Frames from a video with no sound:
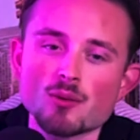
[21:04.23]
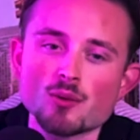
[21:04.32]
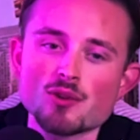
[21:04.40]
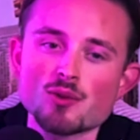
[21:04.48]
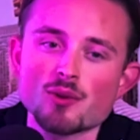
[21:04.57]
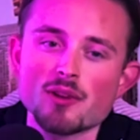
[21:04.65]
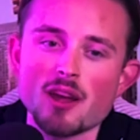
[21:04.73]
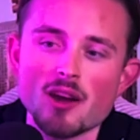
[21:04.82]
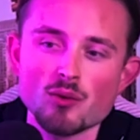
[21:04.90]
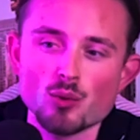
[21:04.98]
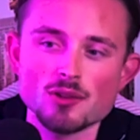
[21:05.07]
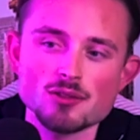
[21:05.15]
would you want
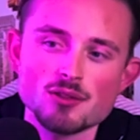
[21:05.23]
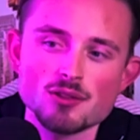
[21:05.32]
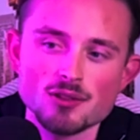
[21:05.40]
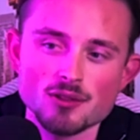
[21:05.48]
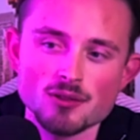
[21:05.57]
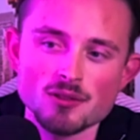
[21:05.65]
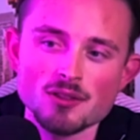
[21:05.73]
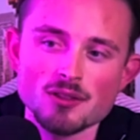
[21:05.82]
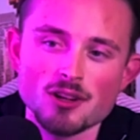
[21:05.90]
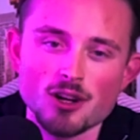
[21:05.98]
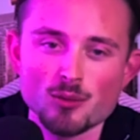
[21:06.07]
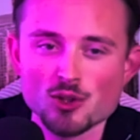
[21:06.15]
everyone to know
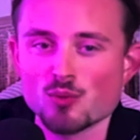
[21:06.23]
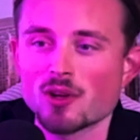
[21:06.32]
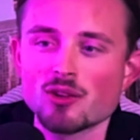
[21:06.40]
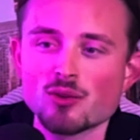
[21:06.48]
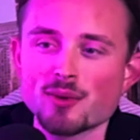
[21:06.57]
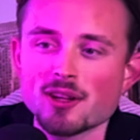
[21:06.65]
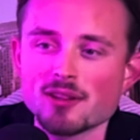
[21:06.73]
how much money you make?